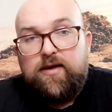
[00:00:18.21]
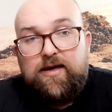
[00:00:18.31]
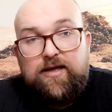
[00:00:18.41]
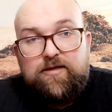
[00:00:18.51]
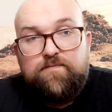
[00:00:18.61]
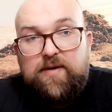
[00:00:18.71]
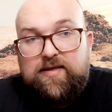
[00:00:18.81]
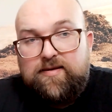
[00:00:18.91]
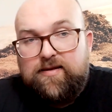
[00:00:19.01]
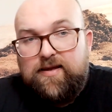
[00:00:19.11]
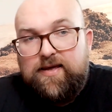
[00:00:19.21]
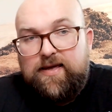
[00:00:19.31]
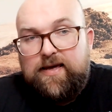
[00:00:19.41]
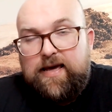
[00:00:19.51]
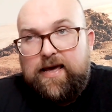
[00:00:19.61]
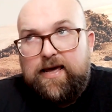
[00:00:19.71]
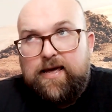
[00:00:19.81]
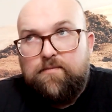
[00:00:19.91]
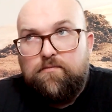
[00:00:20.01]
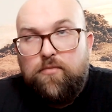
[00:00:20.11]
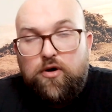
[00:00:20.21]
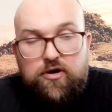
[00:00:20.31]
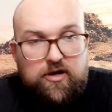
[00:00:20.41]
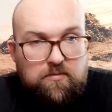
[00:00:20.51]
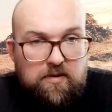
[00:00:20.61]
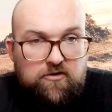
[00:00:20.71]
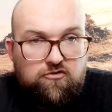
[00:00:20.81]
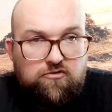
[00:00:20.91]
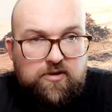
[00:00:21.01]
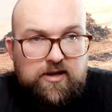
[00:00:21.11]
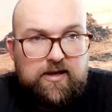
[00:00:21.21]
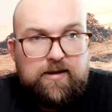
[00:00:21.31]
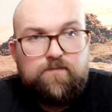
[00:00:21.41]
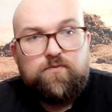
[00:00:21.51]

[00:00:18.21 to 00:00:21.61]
It's basically a mockumentary